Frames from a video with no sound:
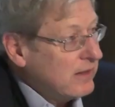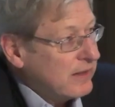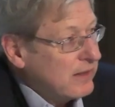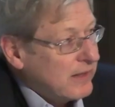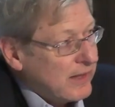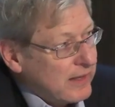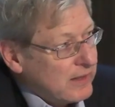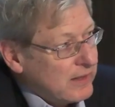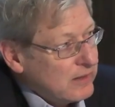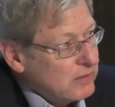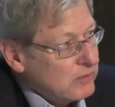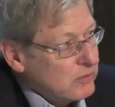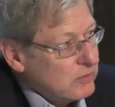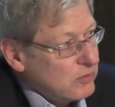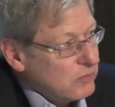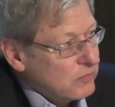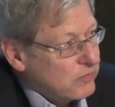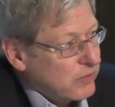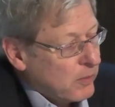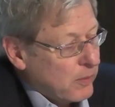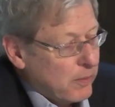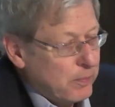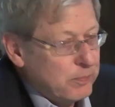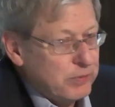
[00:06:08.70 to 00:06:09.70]
that
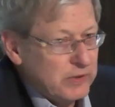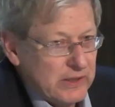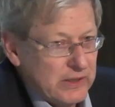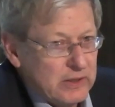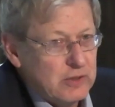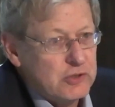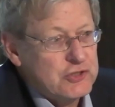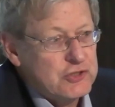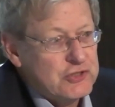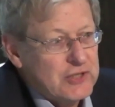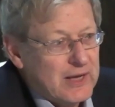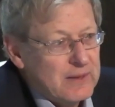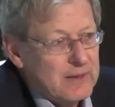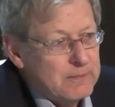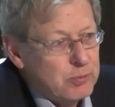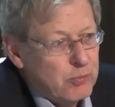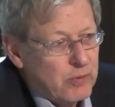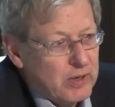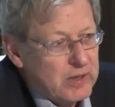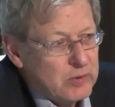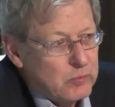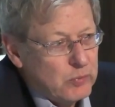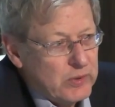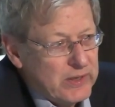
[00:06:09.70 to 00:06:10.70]
from a political
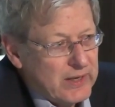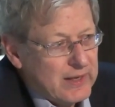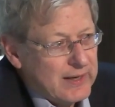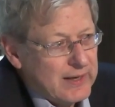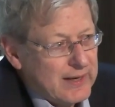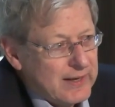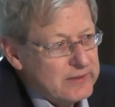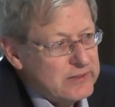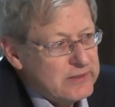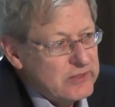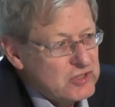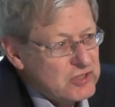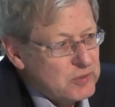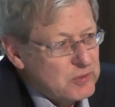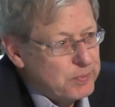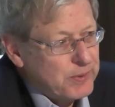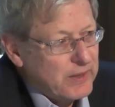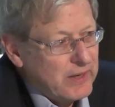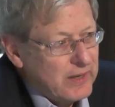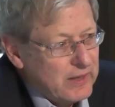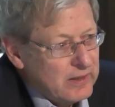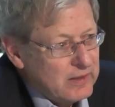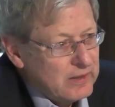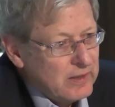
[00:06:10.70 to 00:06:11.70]
standpoint, we can
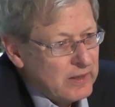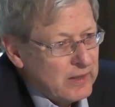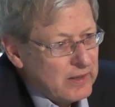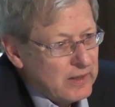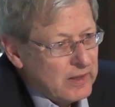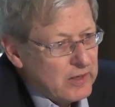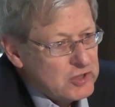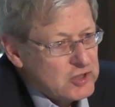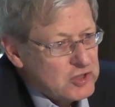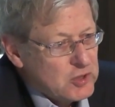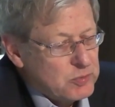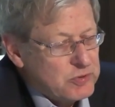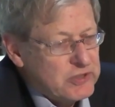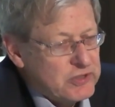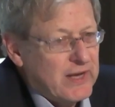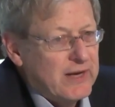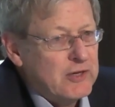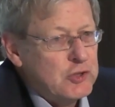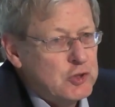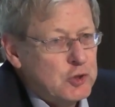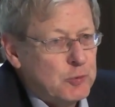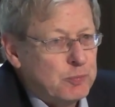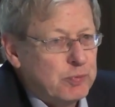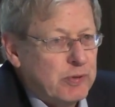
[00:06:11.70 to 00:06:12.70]
anticipate
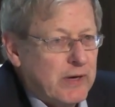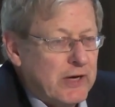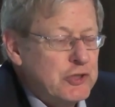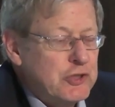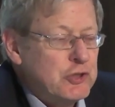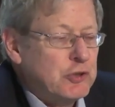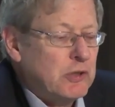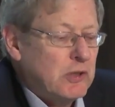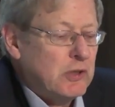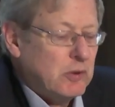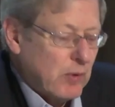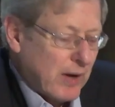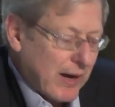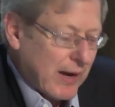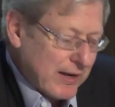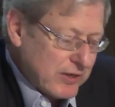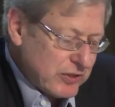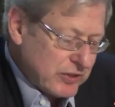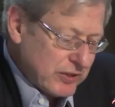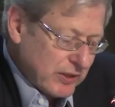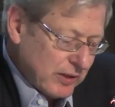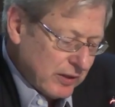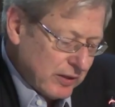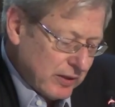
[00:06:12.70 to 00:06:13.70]
substantial pressure
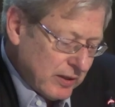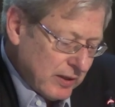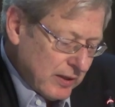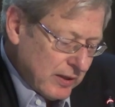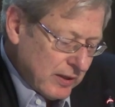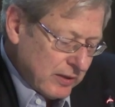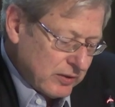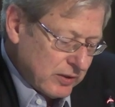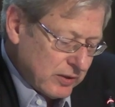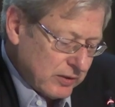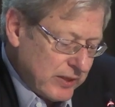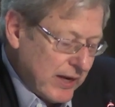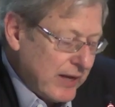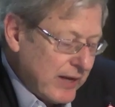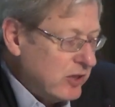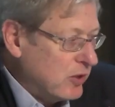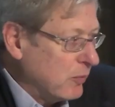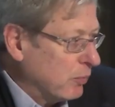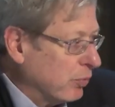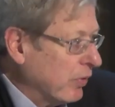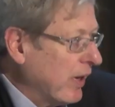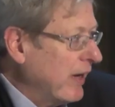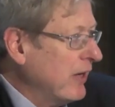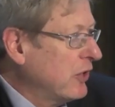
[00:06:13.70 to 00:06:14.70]
arising to take the
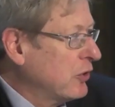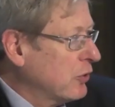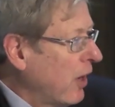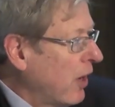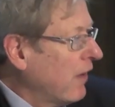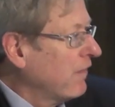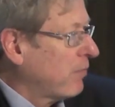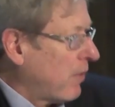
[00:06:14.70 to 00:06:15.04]
brakes off